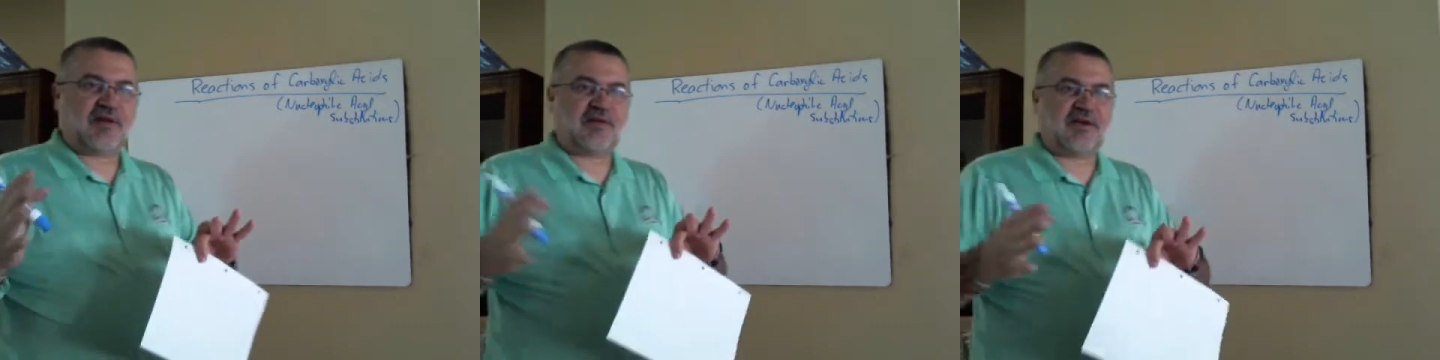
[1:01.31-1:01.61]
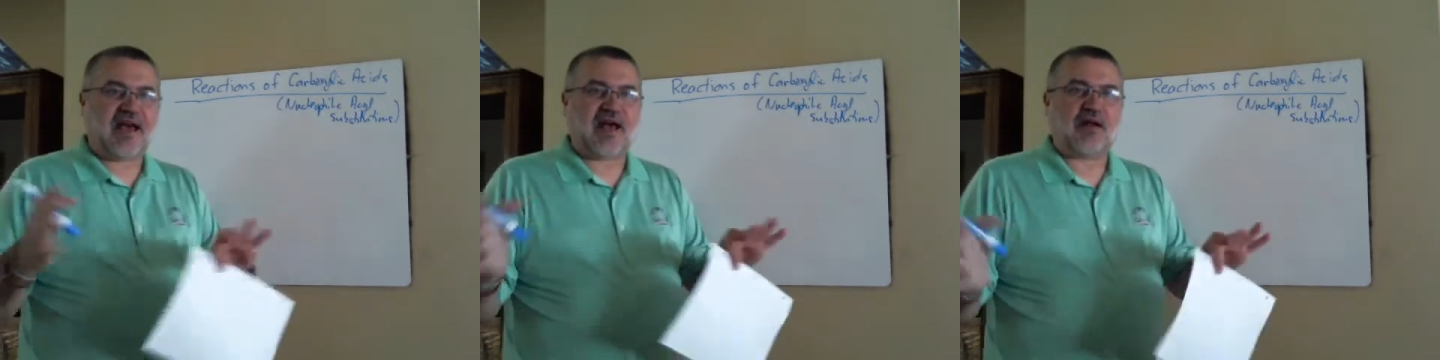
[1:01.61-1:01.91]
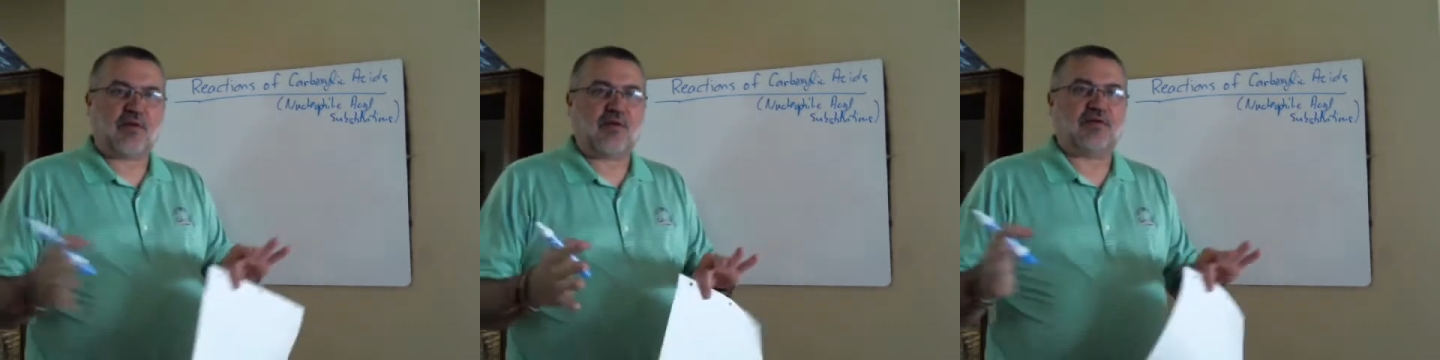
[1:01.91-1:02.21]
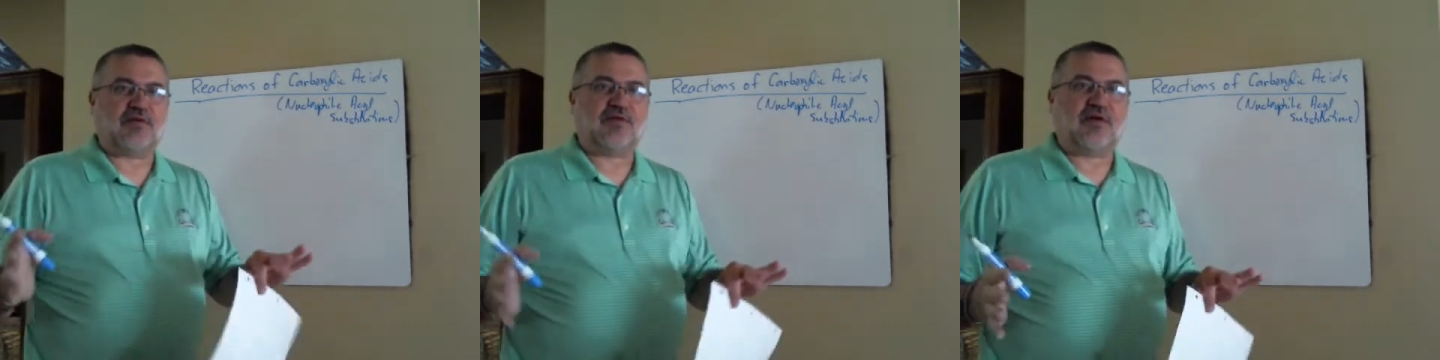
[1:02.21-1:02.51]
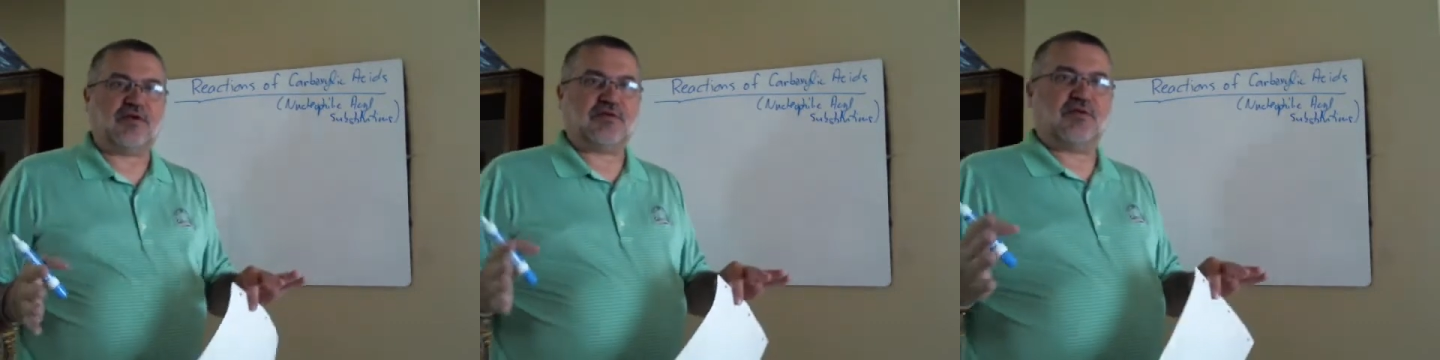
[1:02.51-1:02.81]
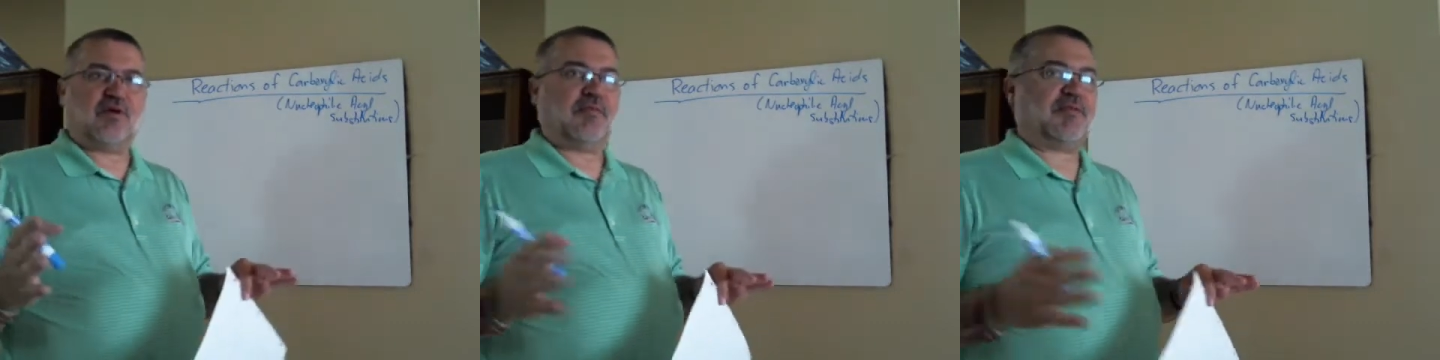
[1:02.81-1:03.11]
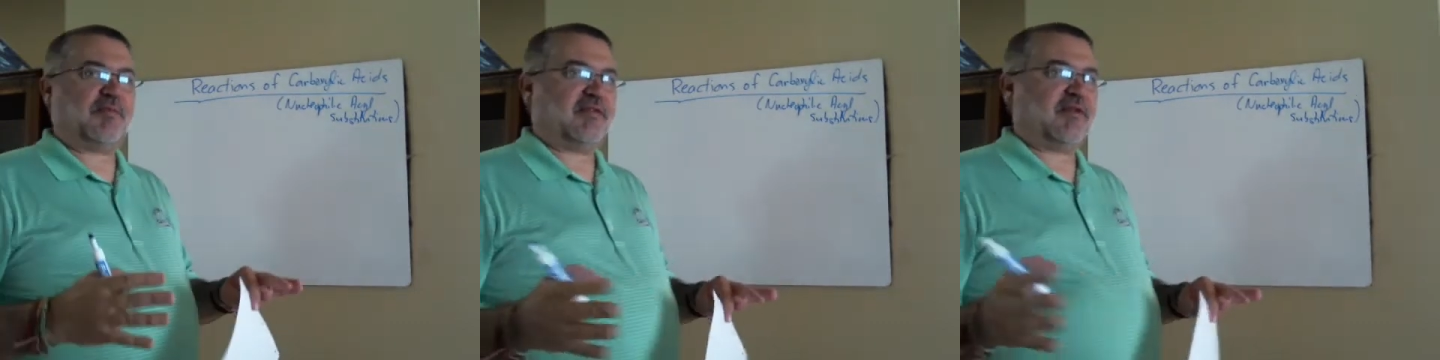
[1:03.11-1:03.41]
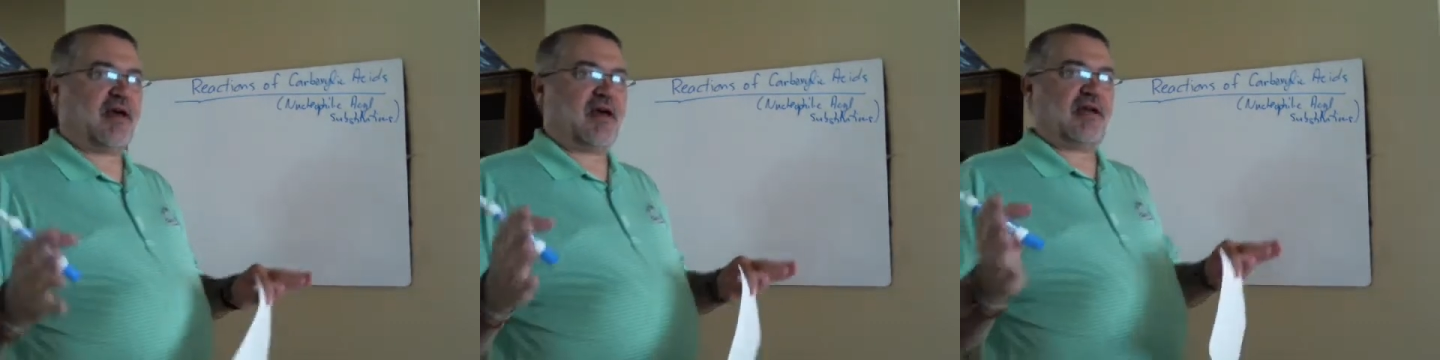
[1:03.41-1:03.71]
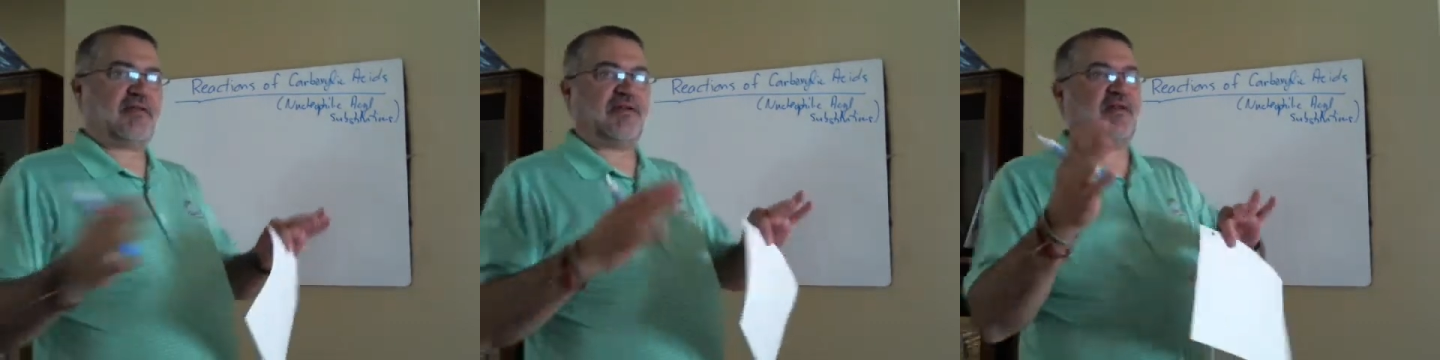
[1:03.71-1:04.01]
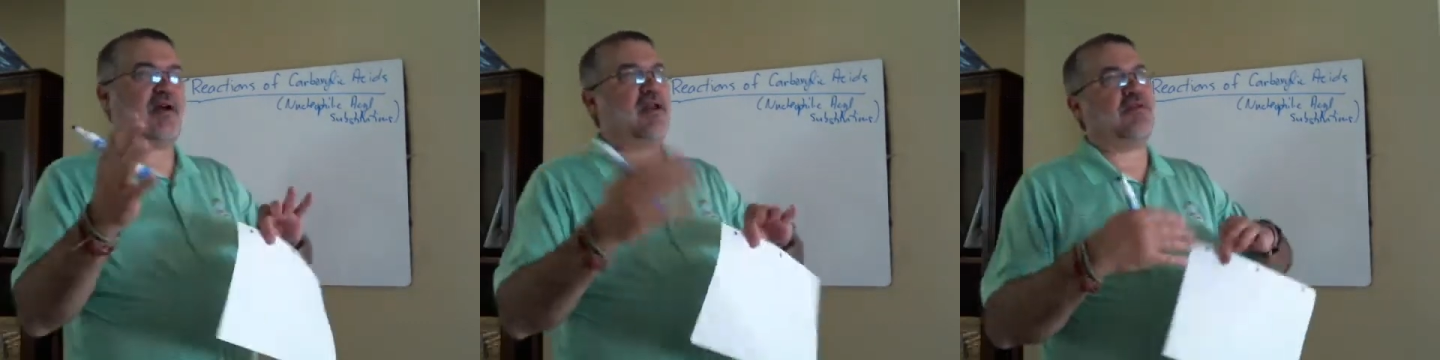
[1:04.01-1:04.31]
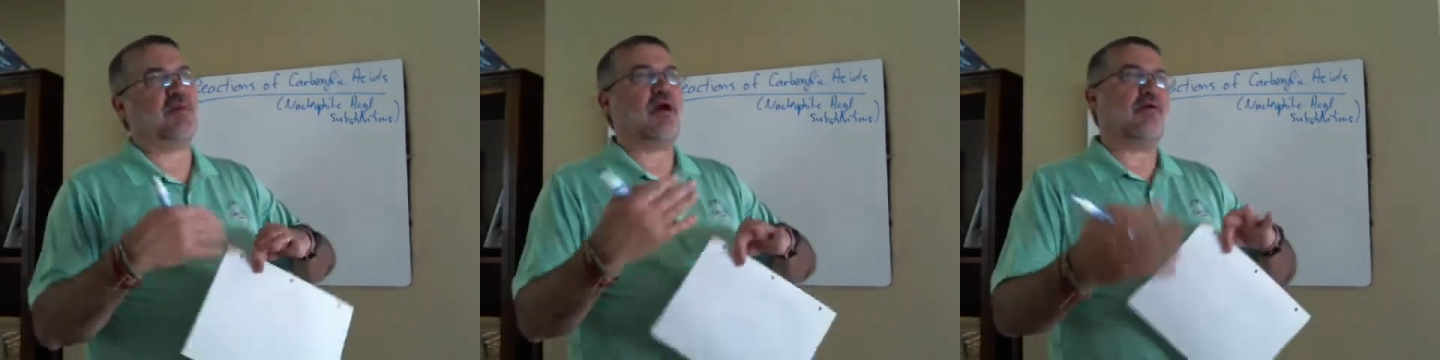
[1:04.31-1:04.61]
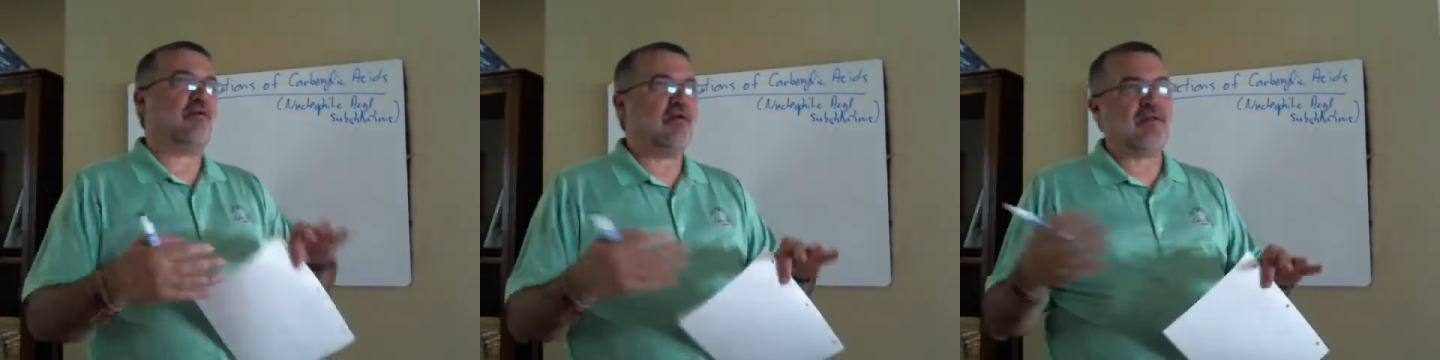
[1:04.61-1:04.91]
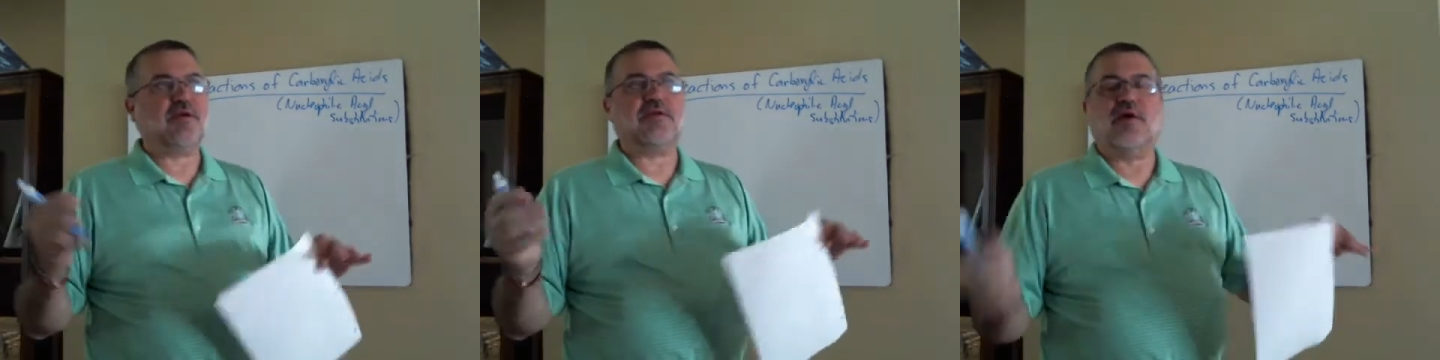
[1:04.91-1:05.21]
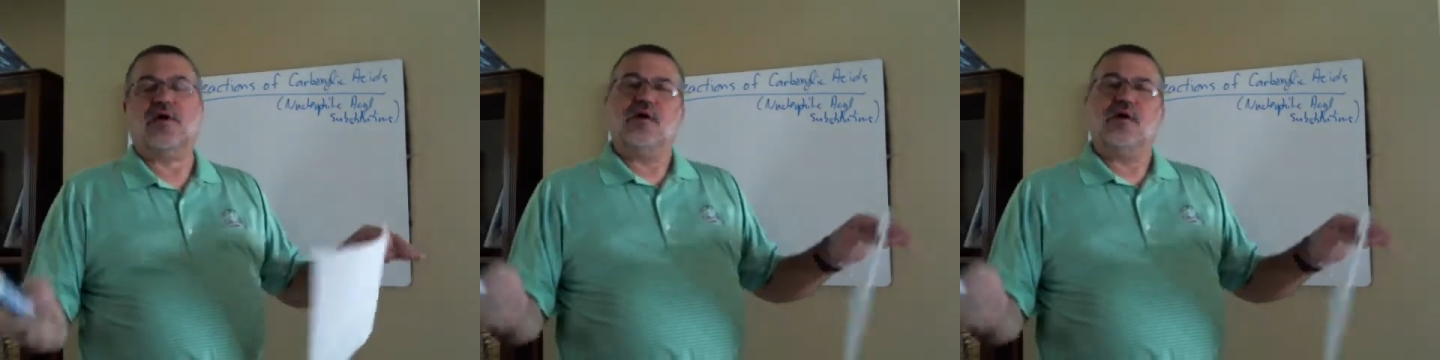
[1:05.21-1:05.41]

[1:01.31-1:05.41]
in categories of functional groups because, as I said, as we go through these,